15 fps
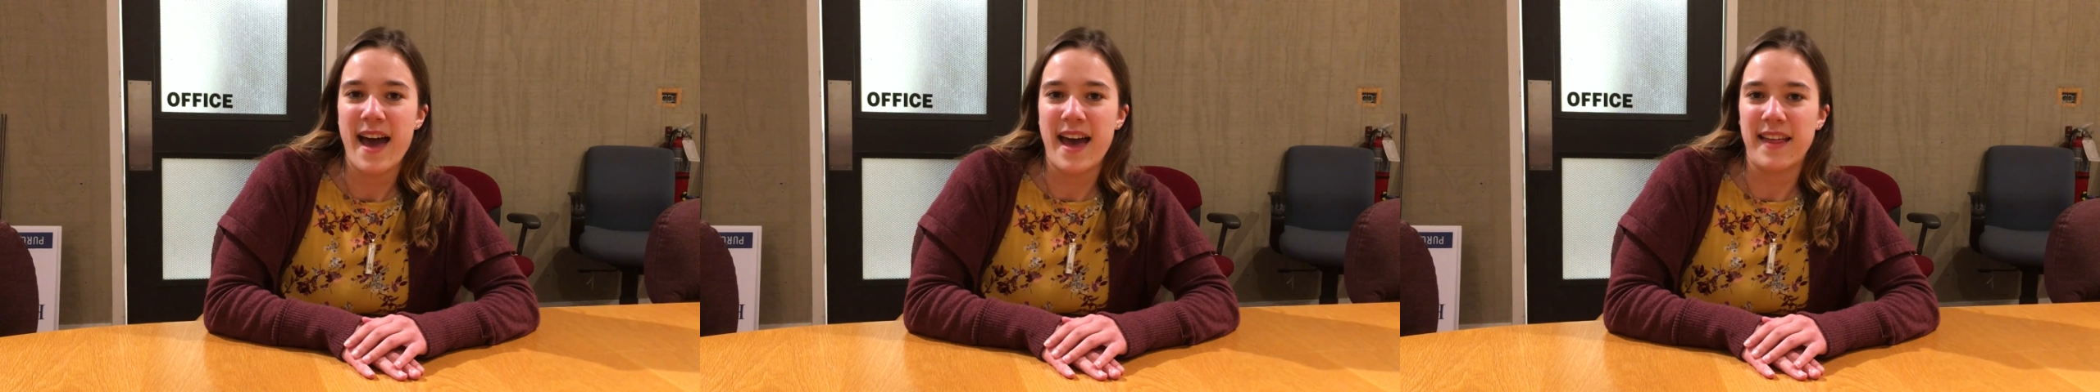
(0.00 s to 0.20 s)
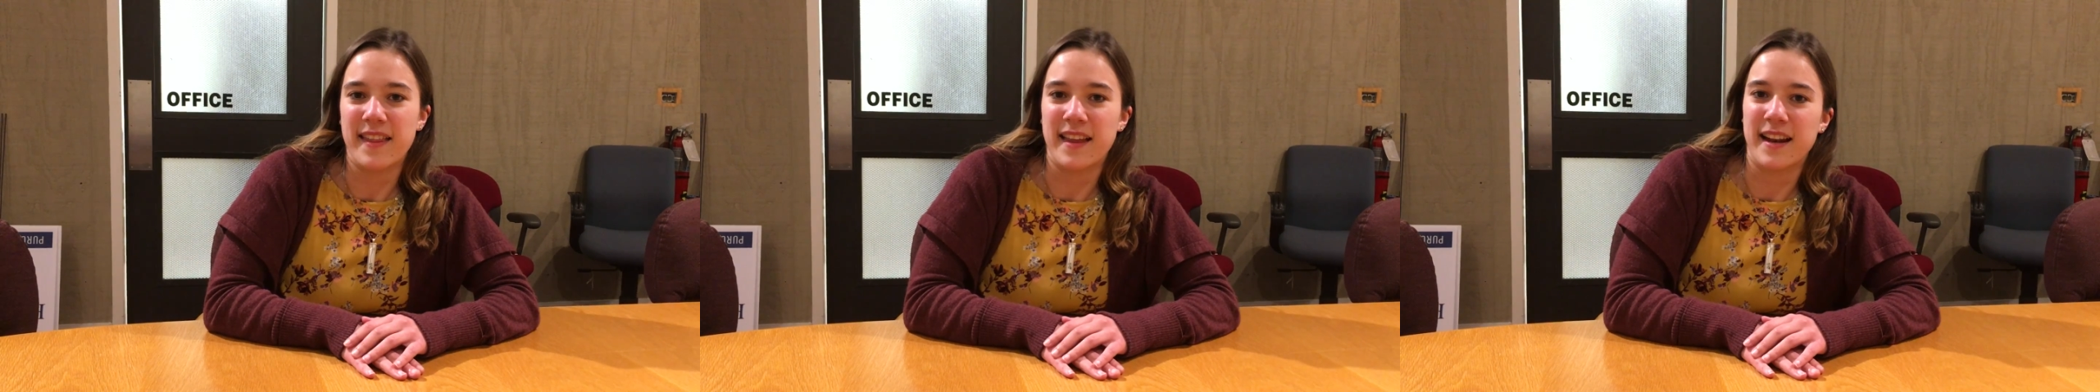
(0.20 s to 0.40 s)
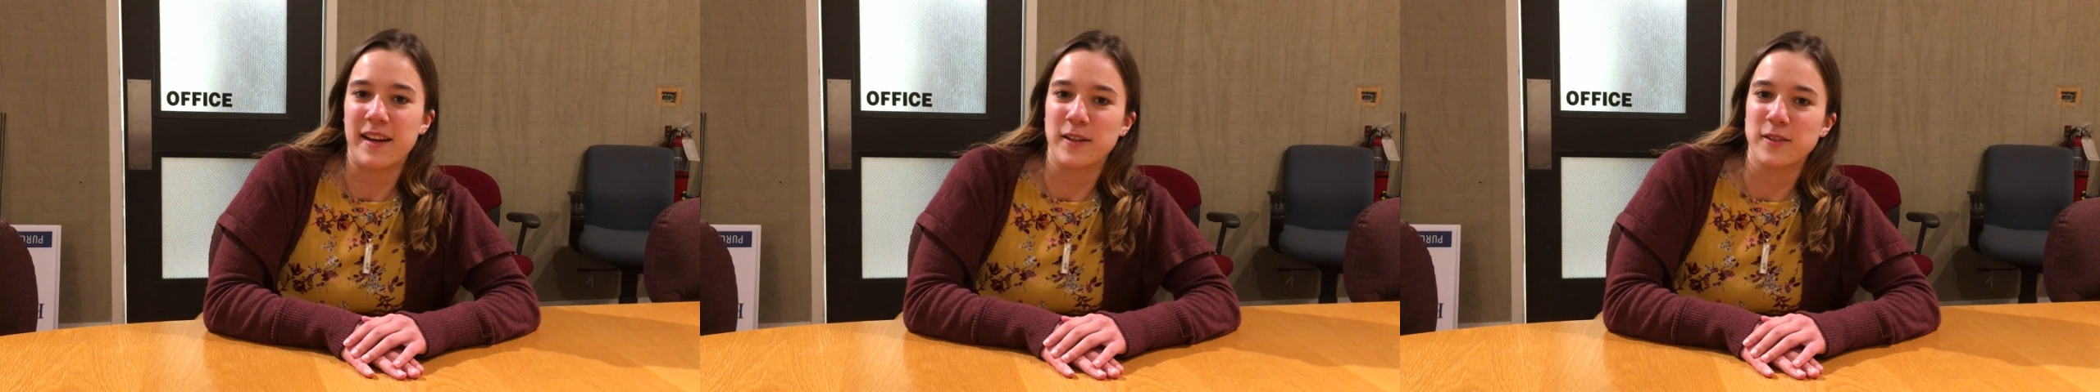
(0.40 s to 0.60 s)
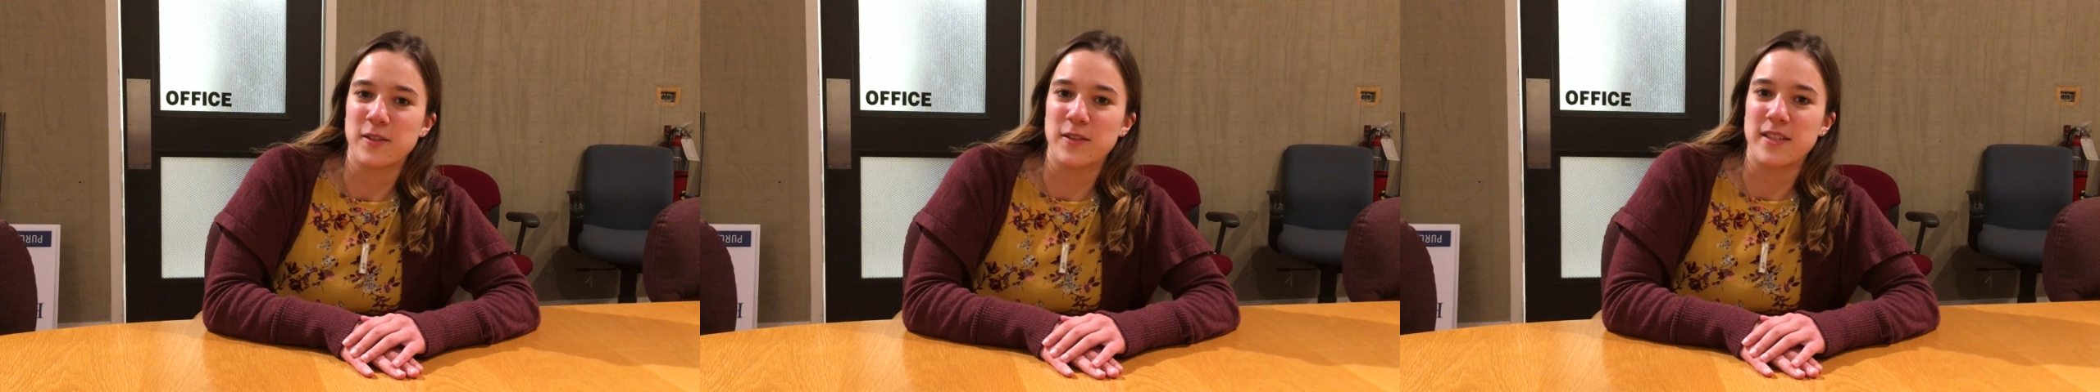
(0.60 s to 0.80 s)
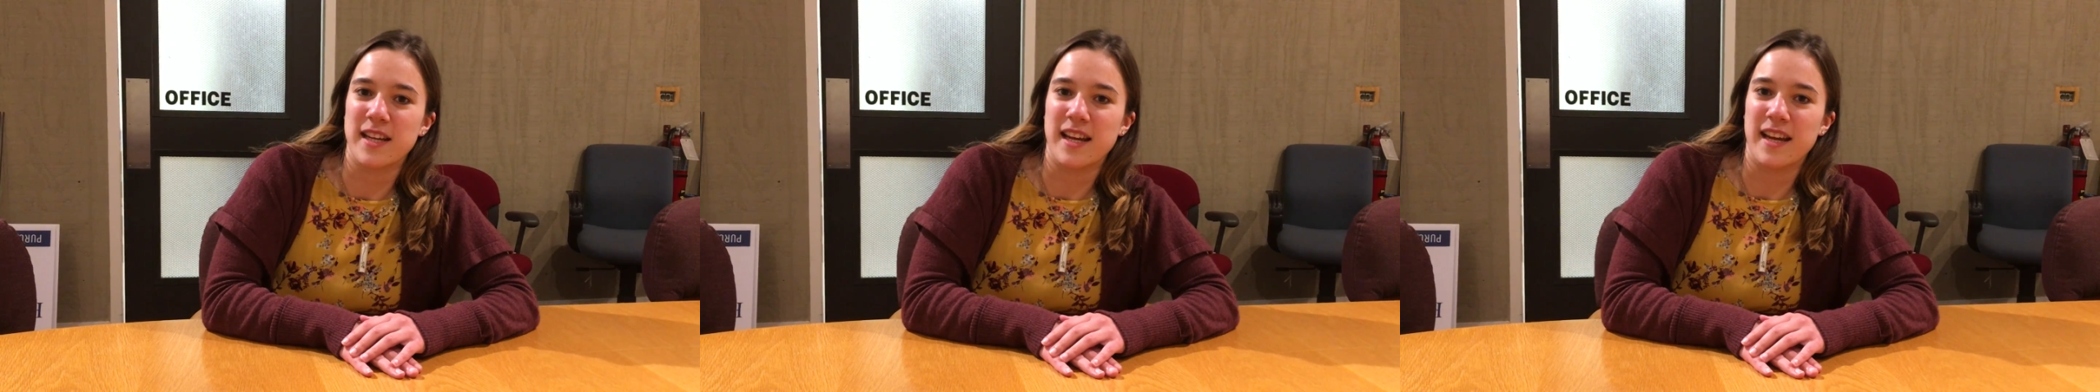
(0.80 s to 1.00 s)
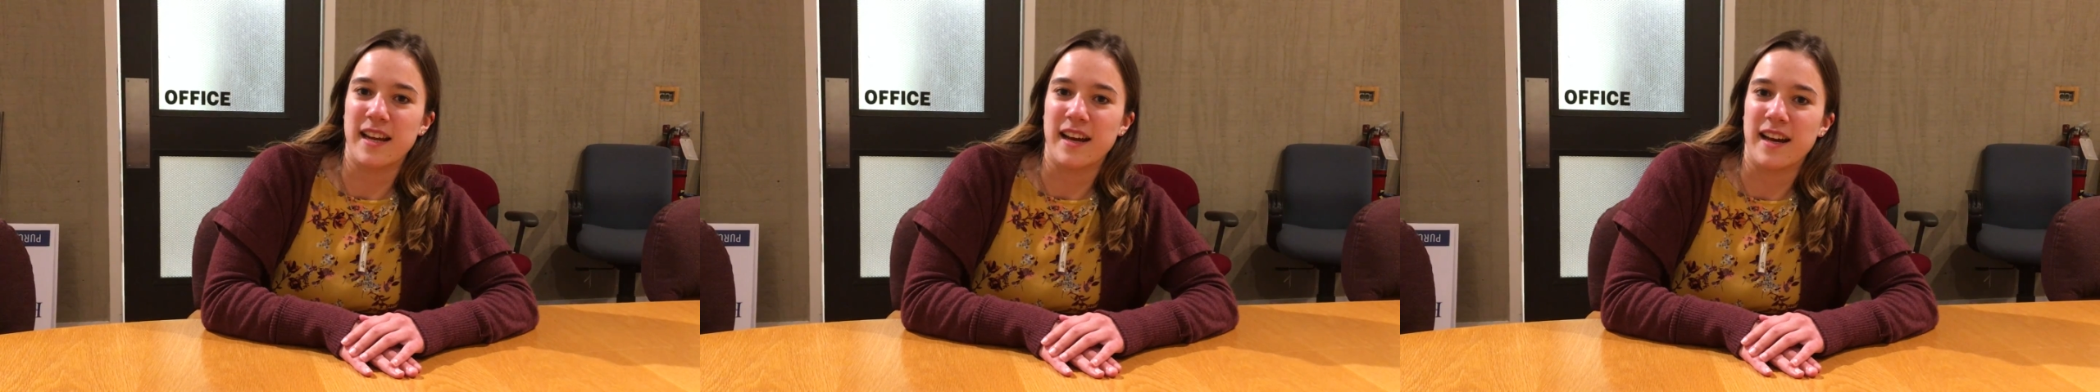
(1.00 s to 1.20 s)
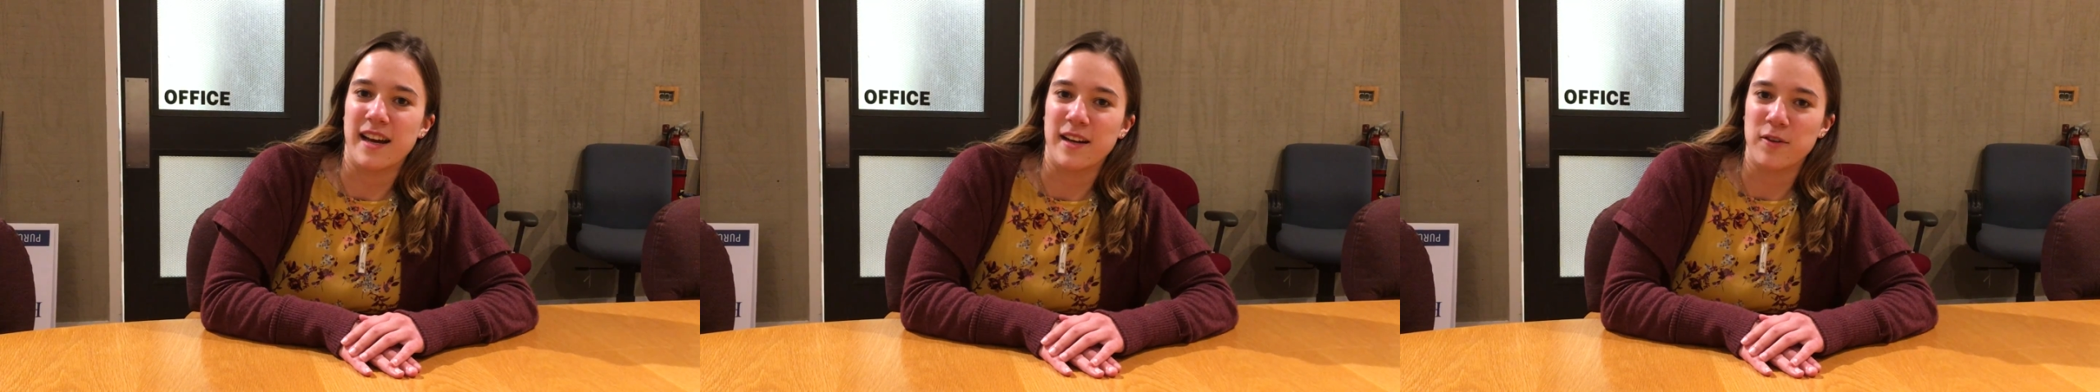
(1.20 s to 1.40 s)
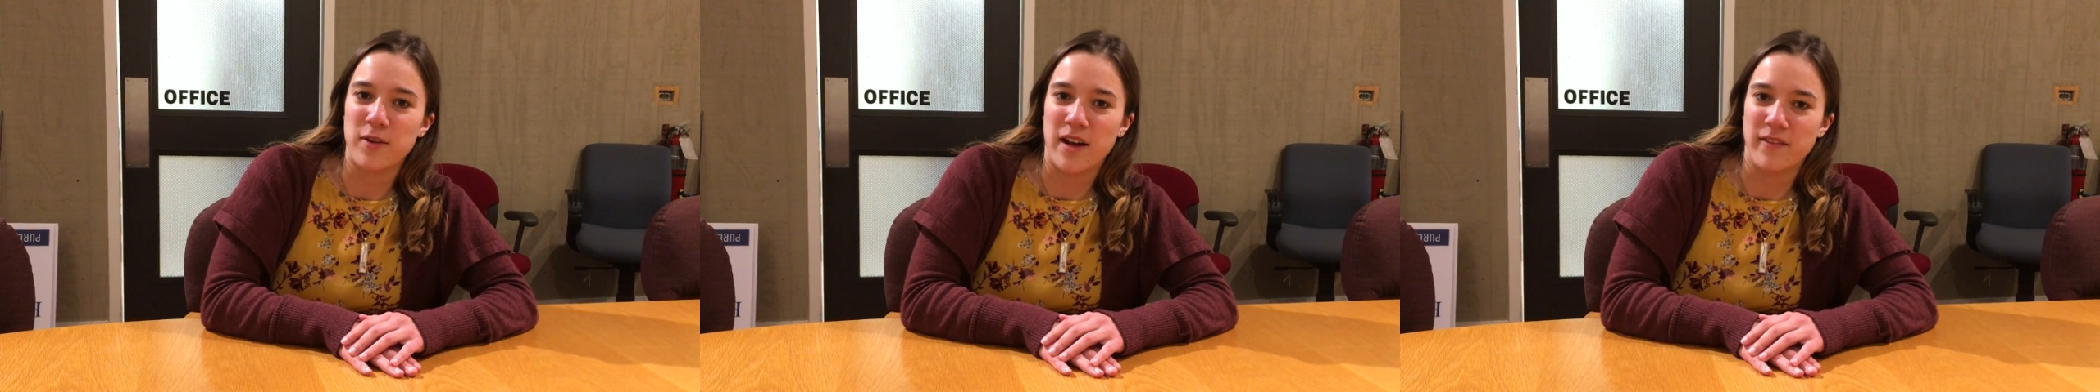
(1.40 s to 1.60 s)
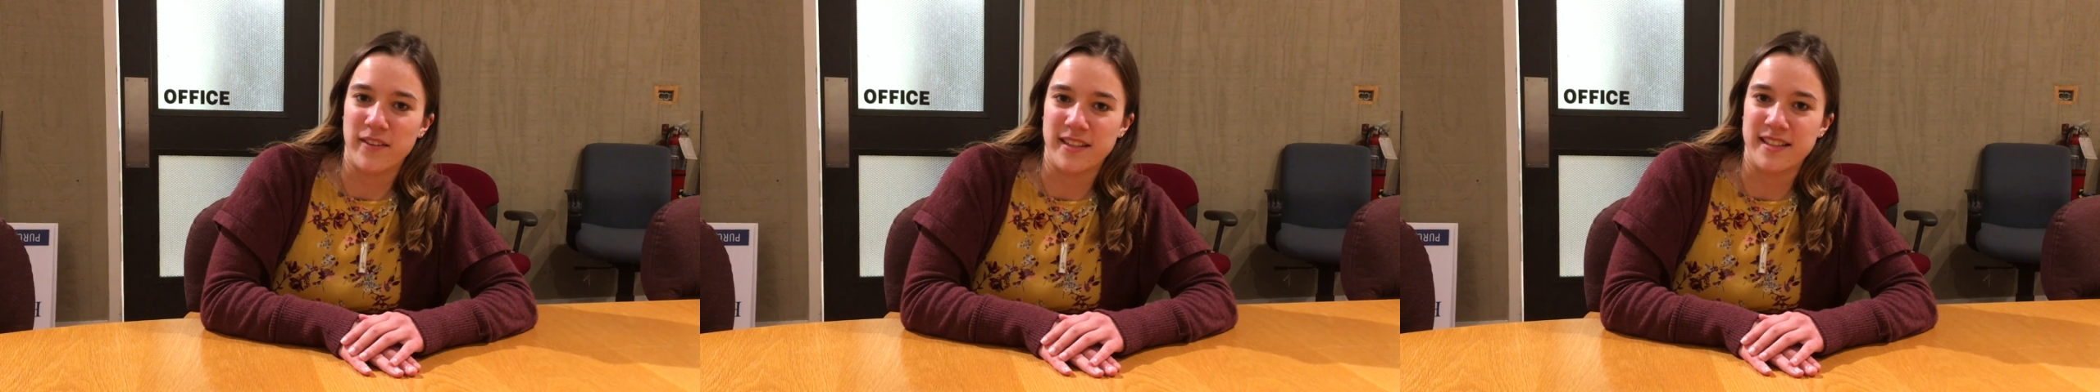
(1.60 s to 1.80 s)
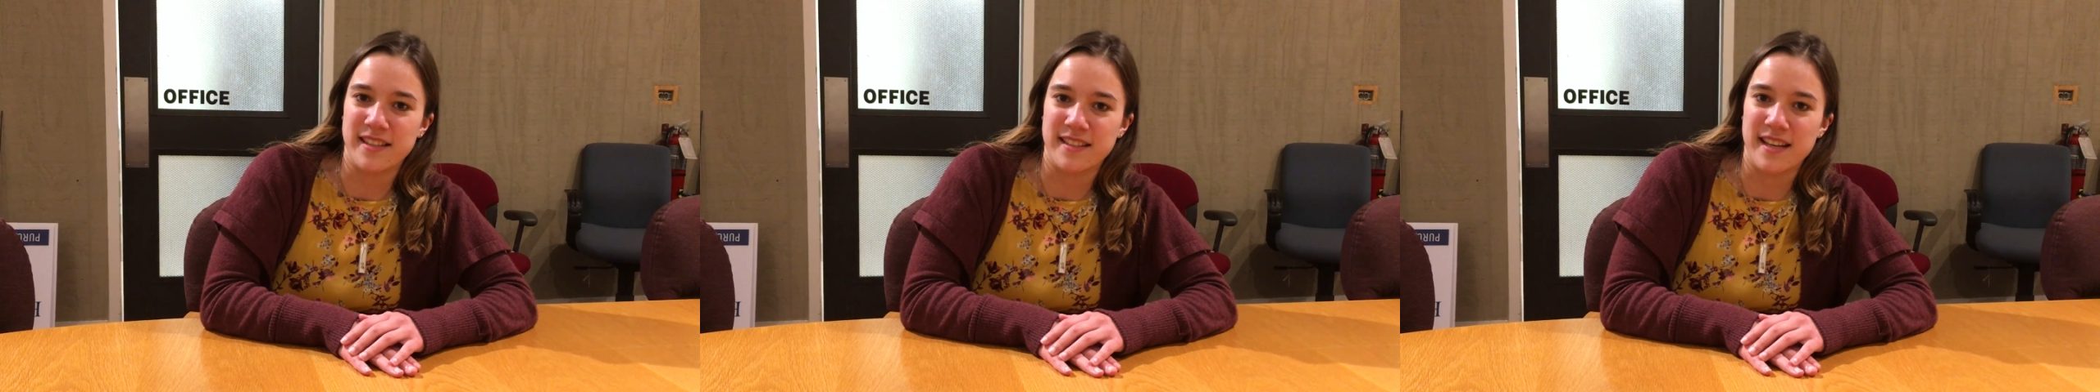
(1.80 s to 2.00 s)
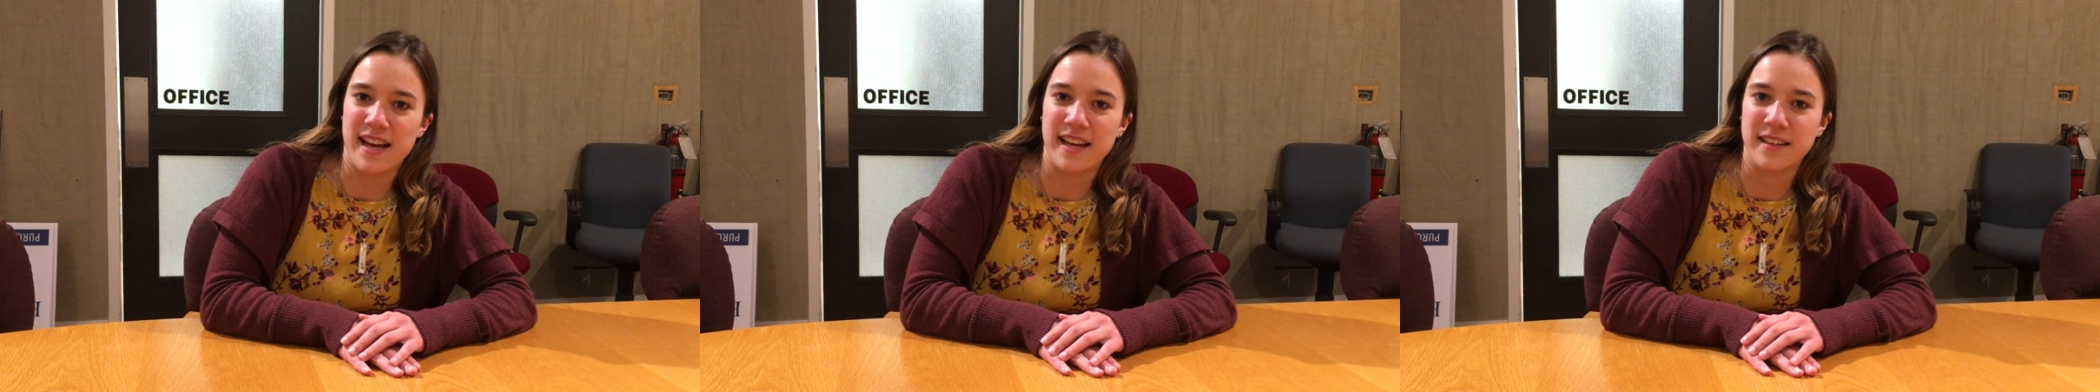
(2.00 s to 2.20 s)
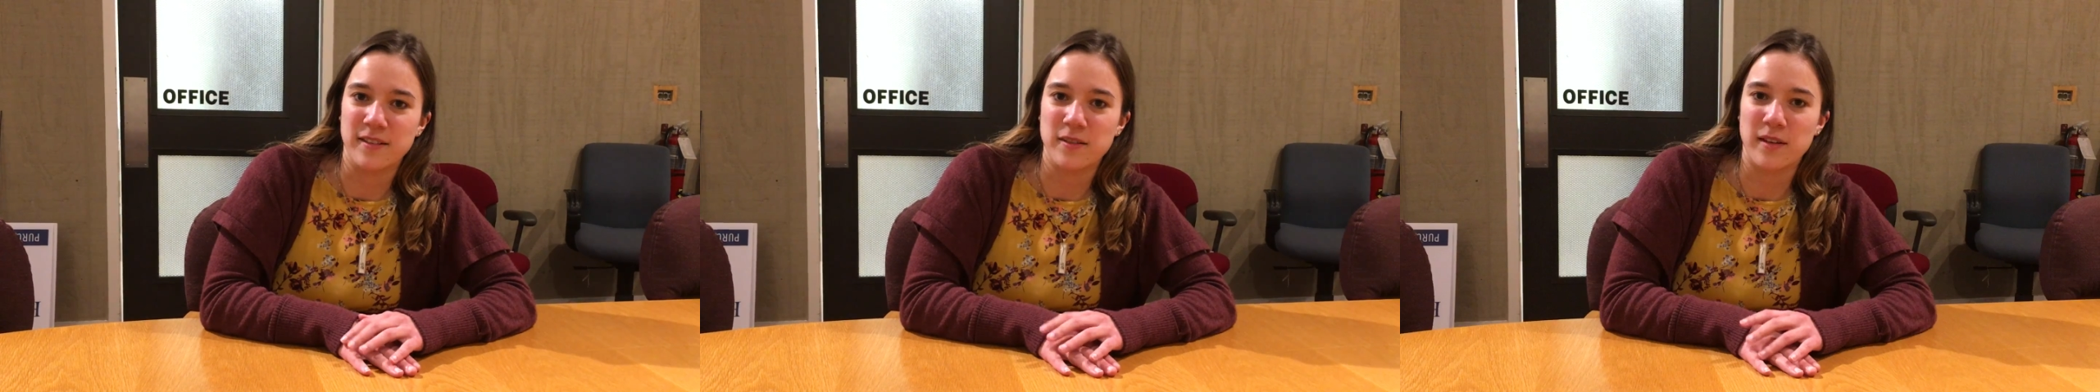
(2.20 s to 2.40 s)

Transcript: And then I also did graphic design.